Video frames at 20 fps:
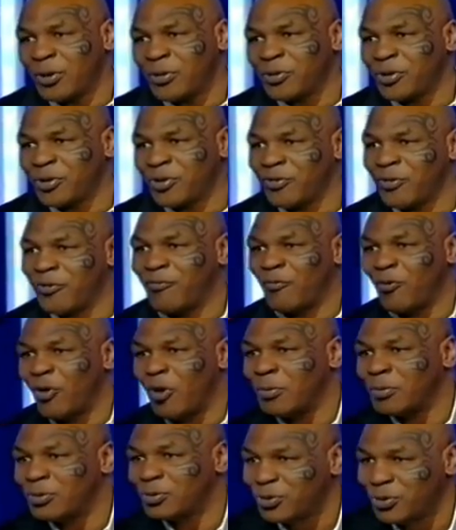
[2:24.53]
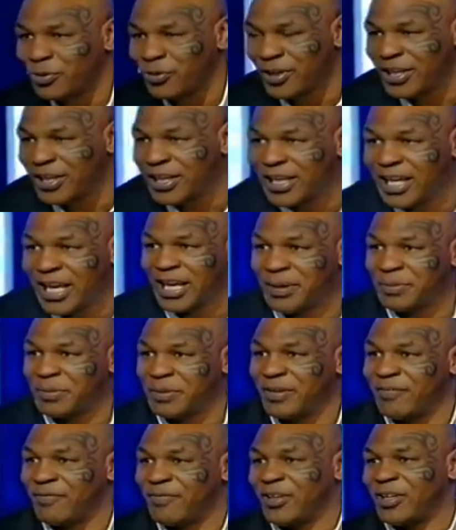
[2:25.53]
I was in a reformatory, and he came
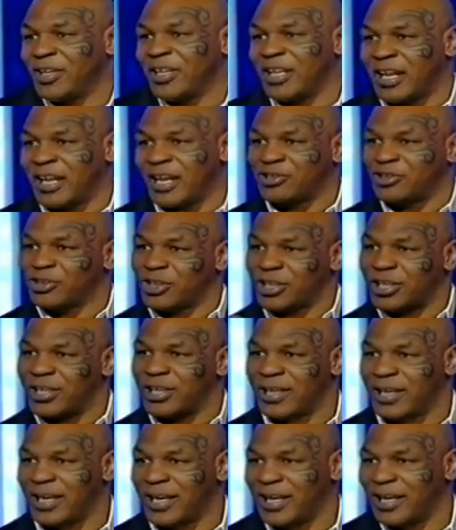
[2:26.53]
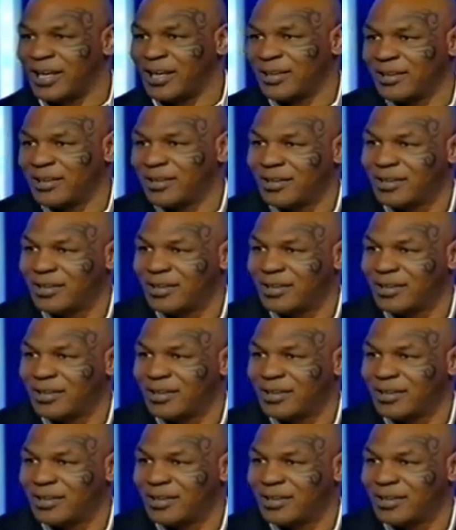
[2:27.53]
and he visited, and I shook his hand.